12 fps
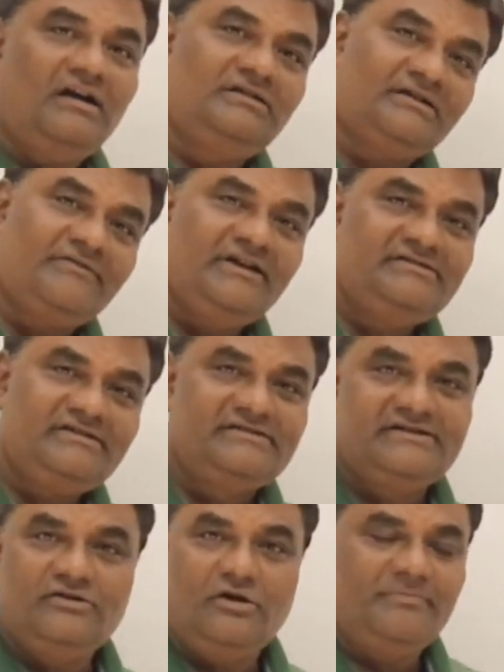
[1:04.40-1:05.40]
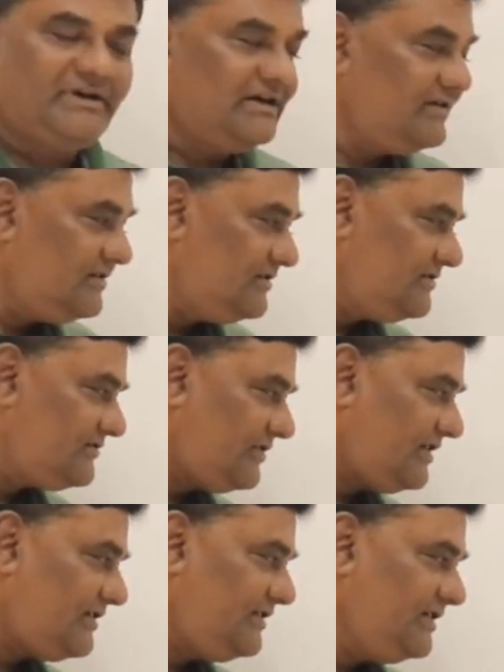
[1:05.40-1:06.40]
Otherwise, it's an operand. So
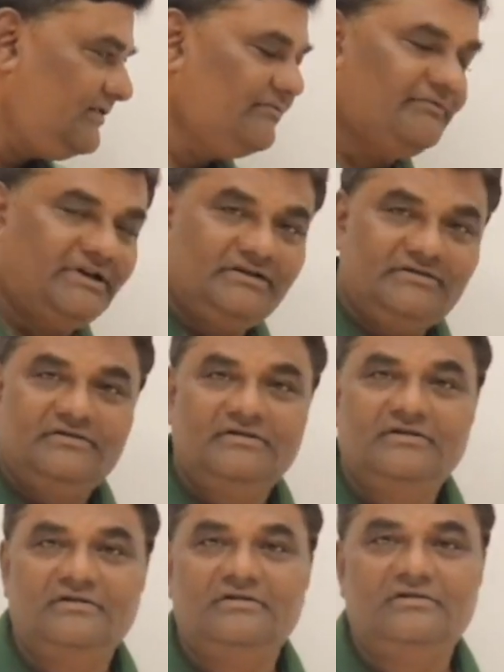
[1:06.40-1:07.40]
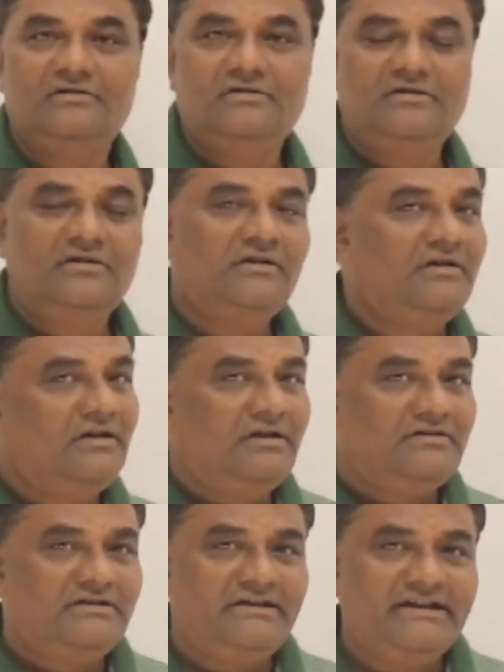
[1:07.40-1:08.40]
returning 1.
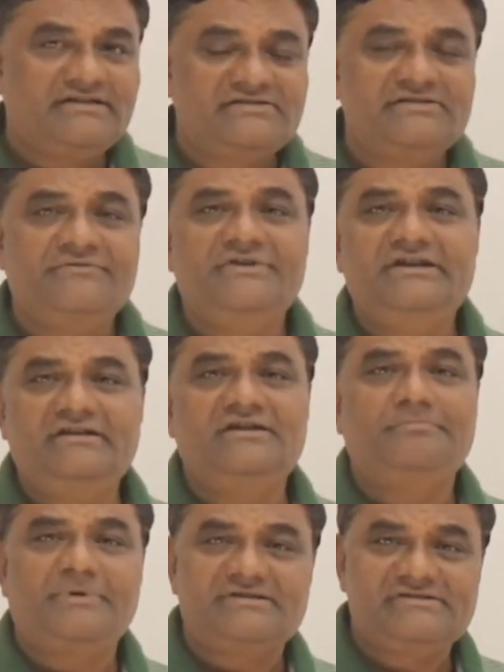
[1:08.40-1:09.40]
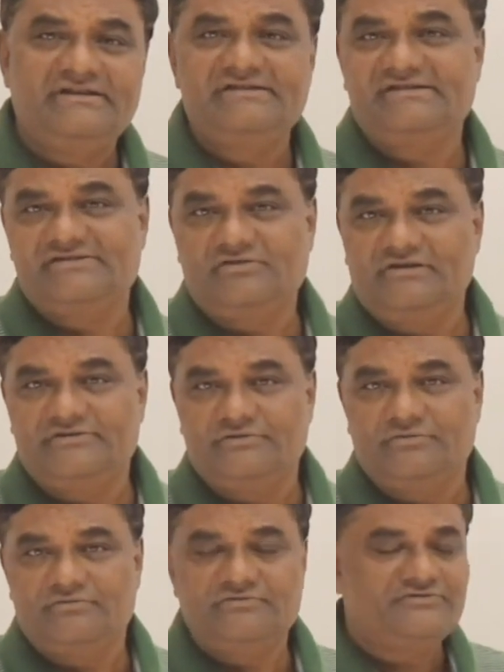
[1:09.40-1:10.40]
The next, we need the precedences
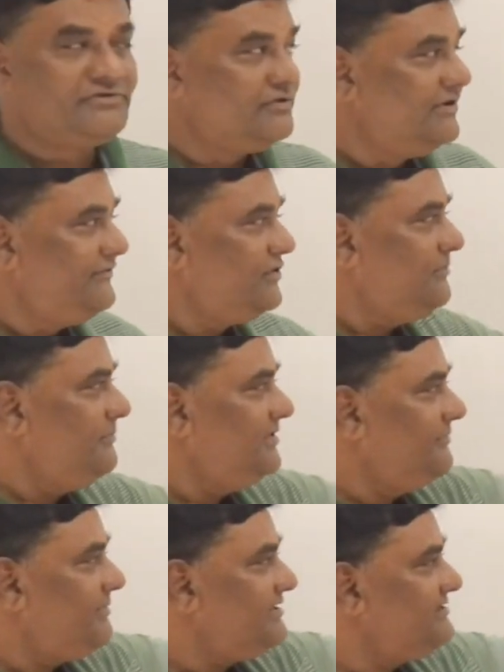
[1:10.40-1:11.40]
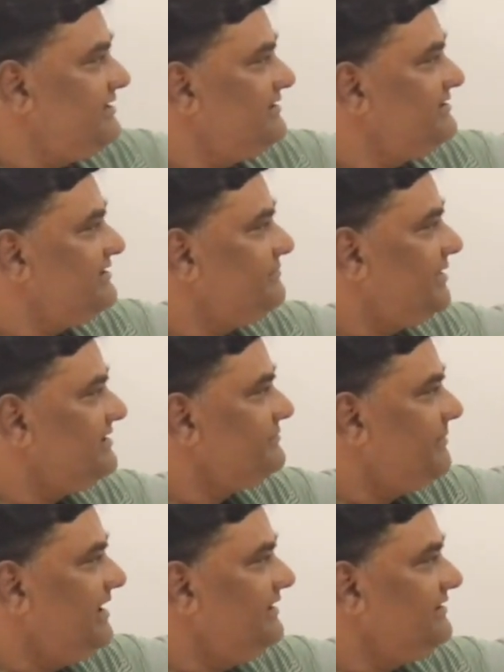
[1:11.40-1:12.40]
also. So if you remember the precedences,
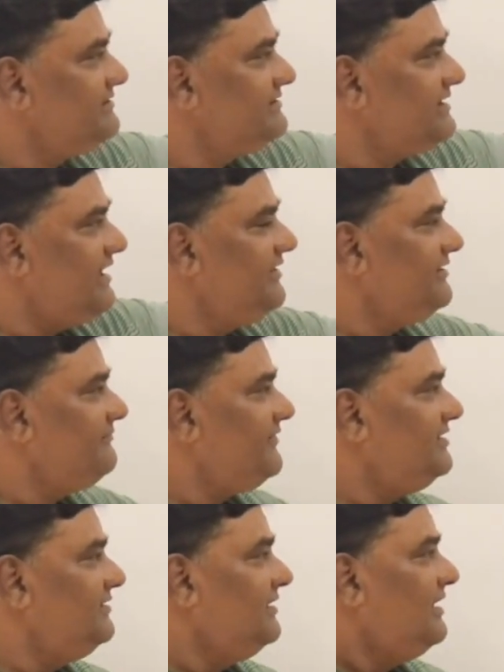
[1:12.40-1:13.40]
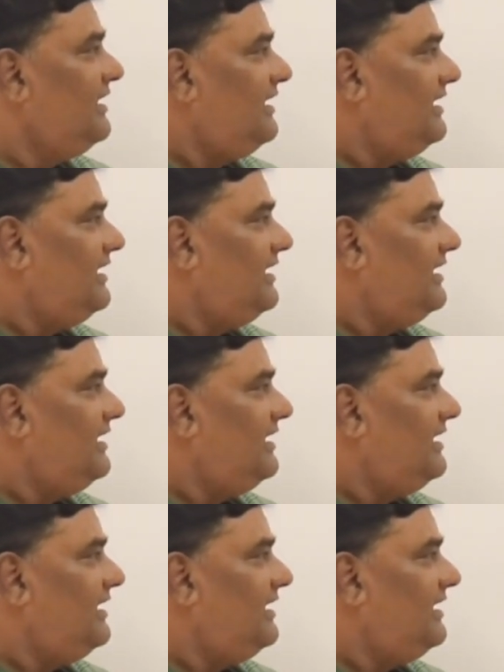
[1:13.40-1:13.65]
plus minus is having 1